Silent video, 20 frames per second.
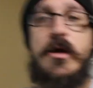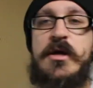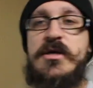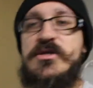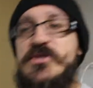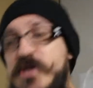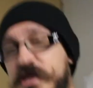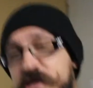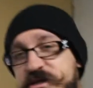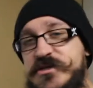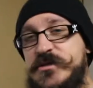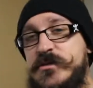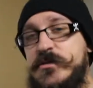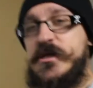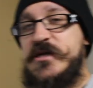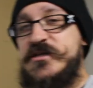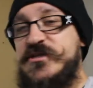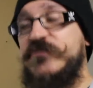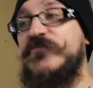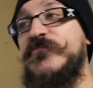So
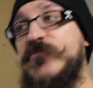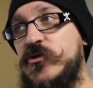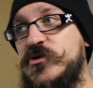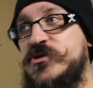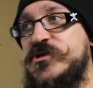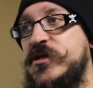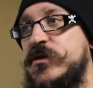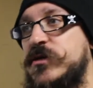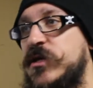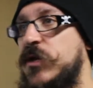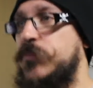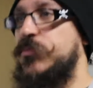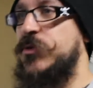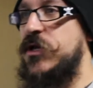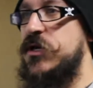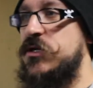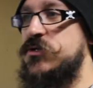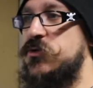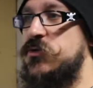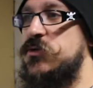that's the first thing that I
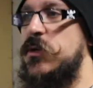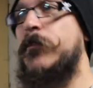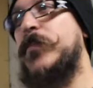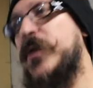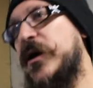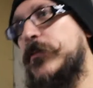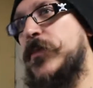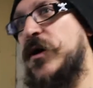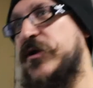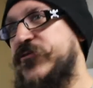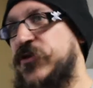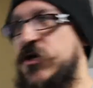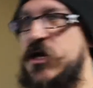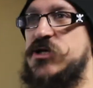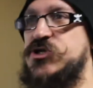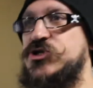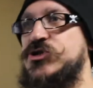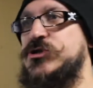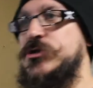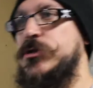plan on doing, the big
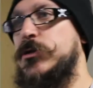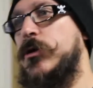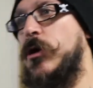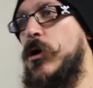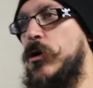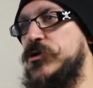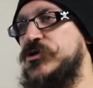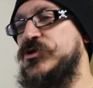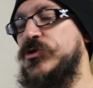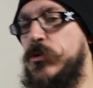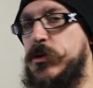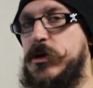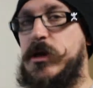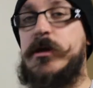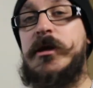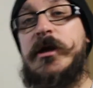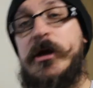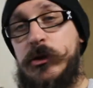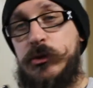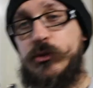modification to the car, is throwing on
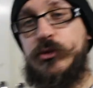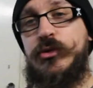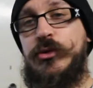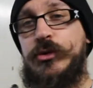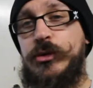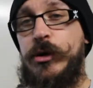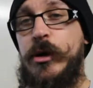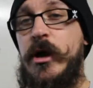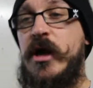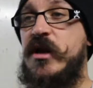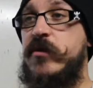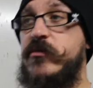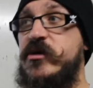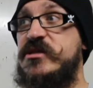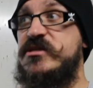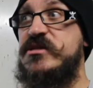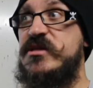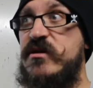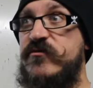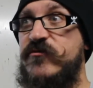the intercooler. And I'm going to
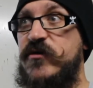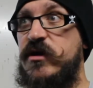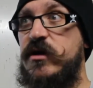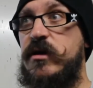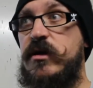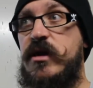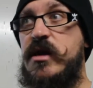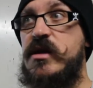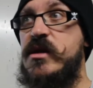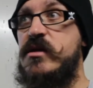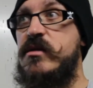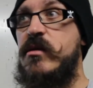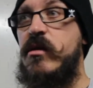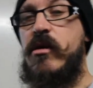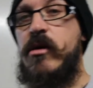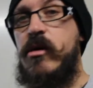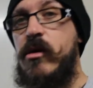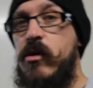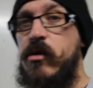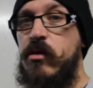see if I can get it
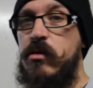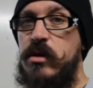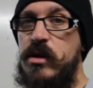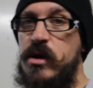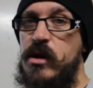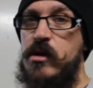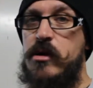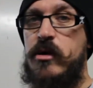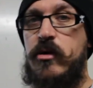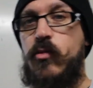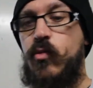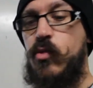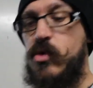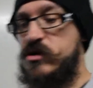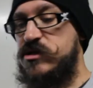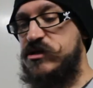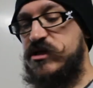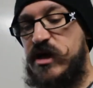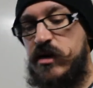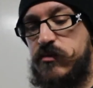all
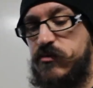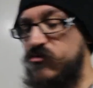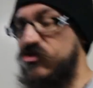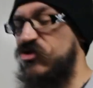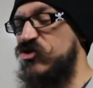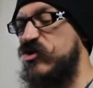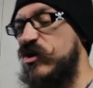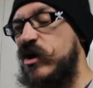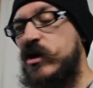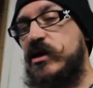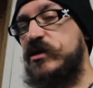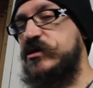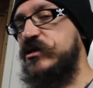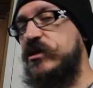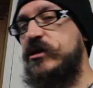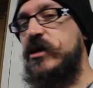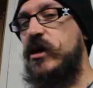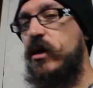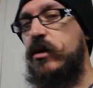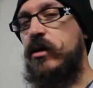worked up. I'm going to try not to
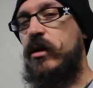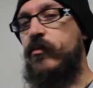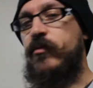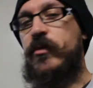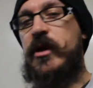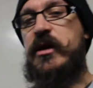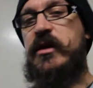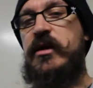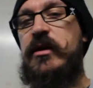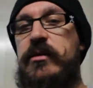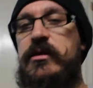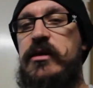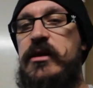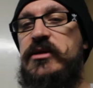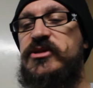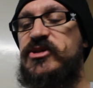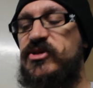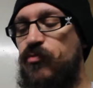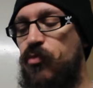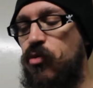cut up any of the
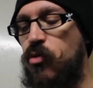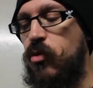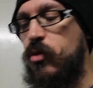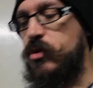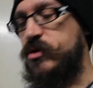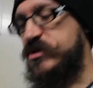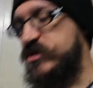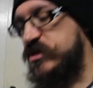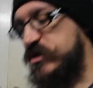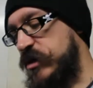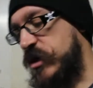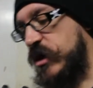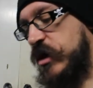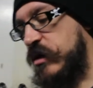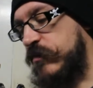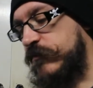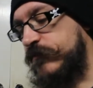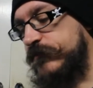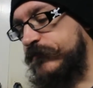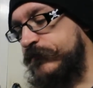support, you
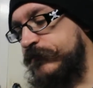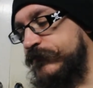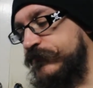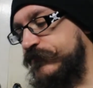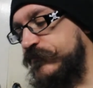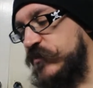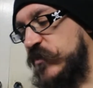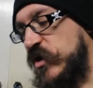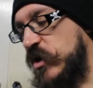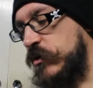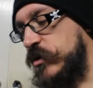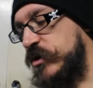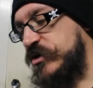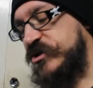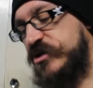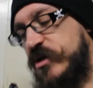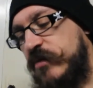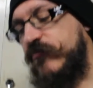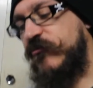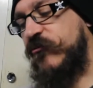know, the
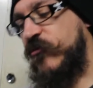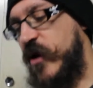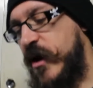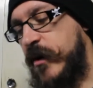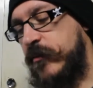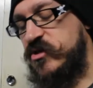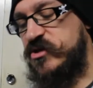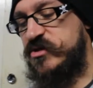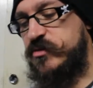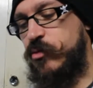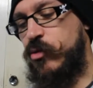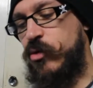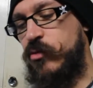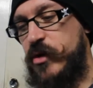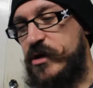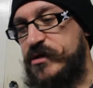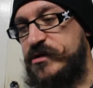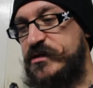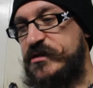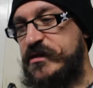subframe and the support
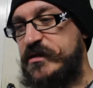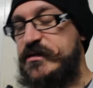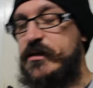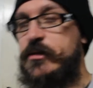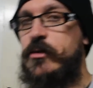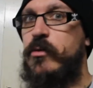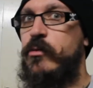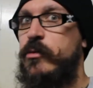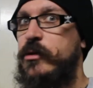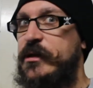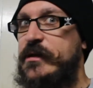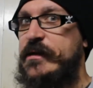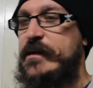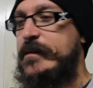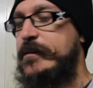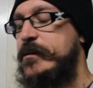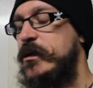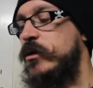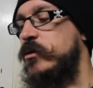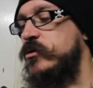braces, because I know I really
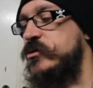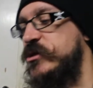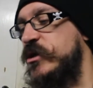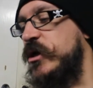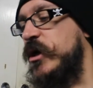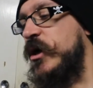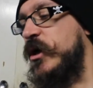need those.